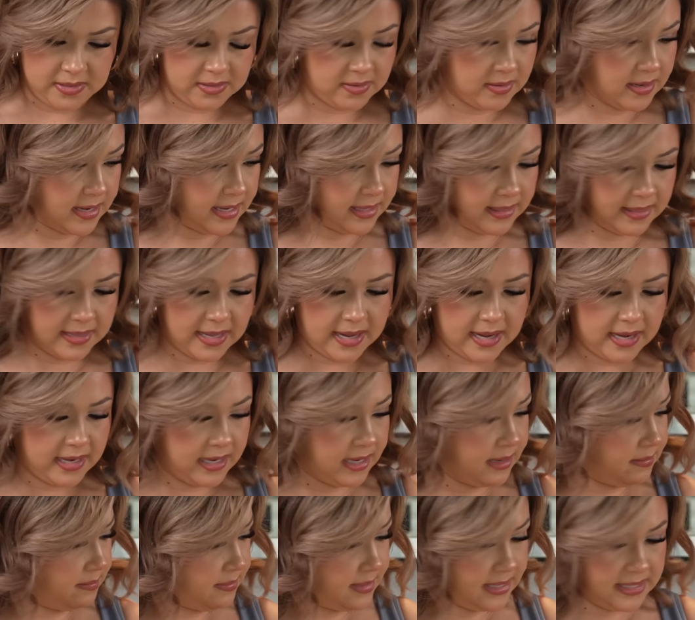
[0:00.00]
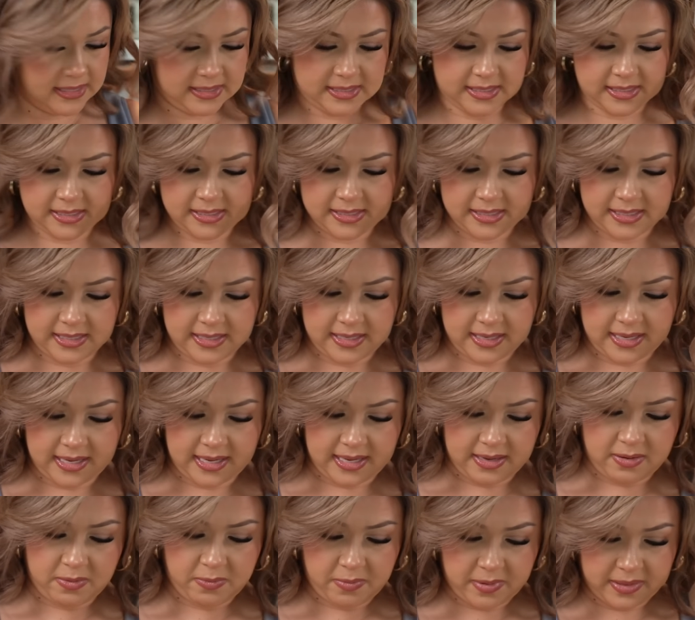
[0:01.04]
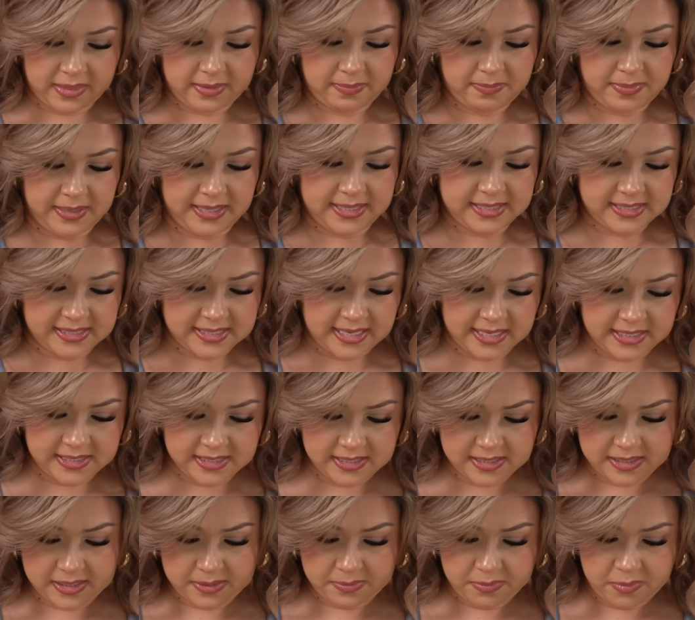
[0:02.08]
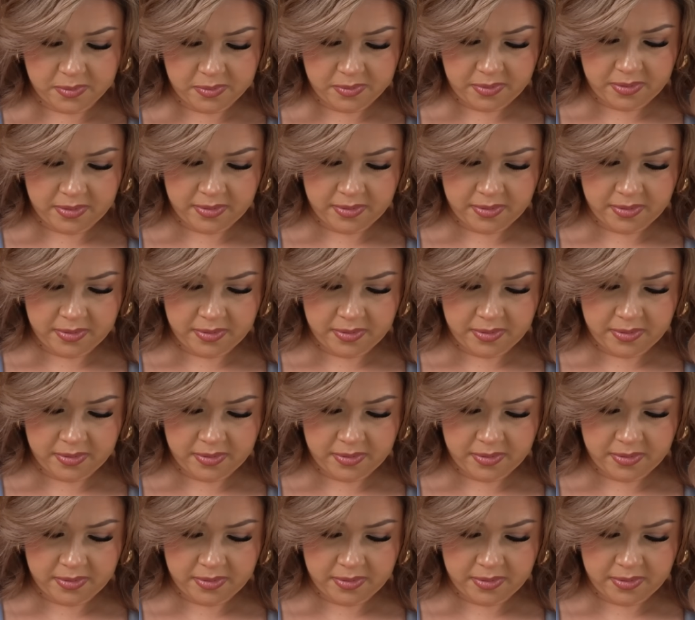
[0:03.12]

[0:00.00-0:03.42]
like that, it mixes with the beans nice and smooth.